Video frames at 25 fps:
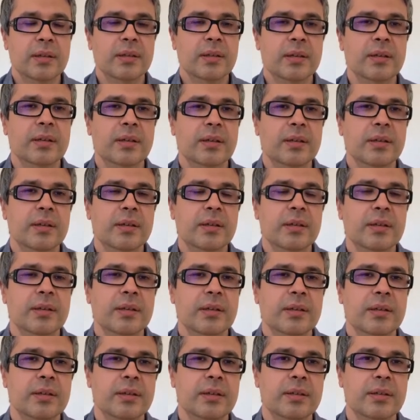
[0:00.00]

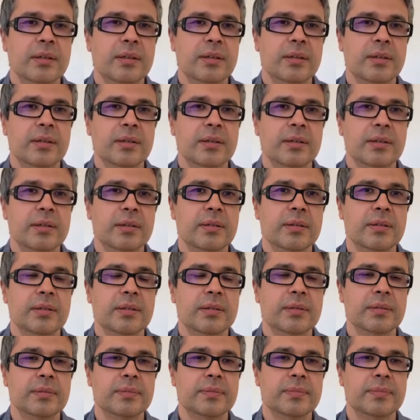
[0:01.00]

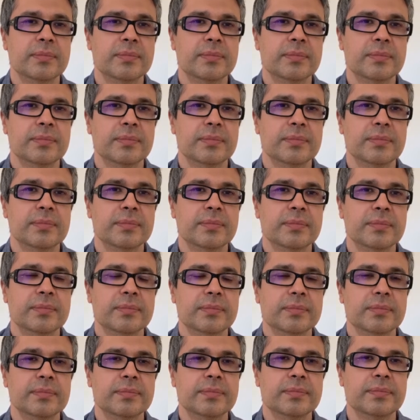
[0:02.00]

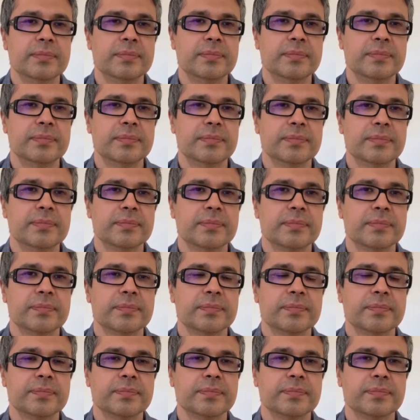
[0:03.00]

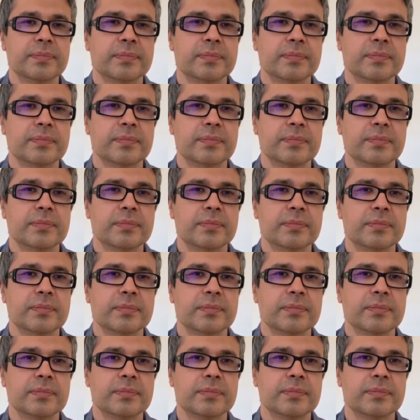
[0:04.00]

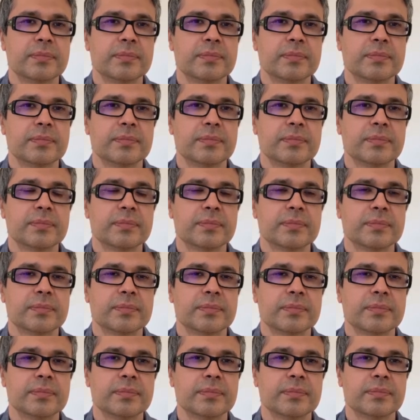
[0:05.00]

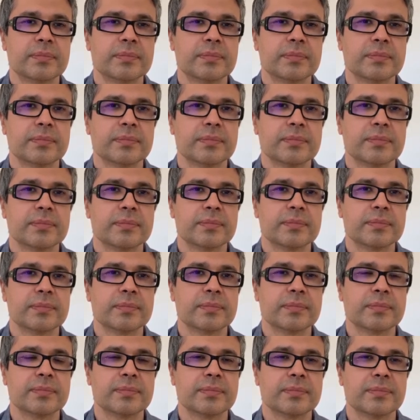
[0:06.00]

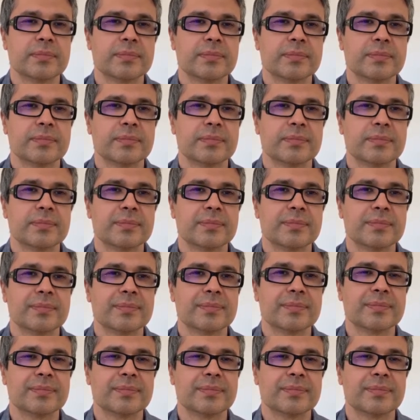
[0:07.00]
No words are spoken by the person on screen.